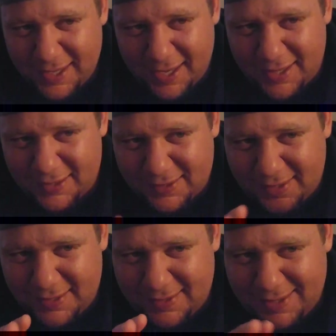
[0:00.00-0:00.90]
and
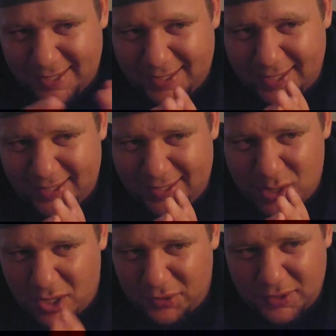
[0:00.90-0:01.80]
they get
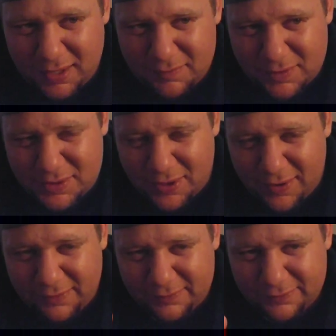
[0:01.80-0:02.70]
nothing in
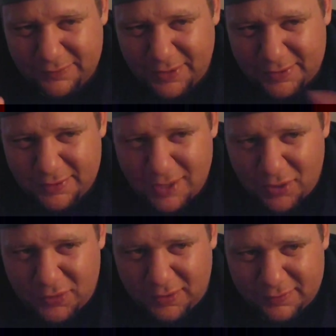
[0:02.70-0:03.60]
return. Like,
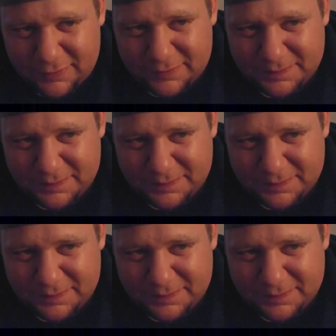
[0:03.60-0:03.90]
nothing.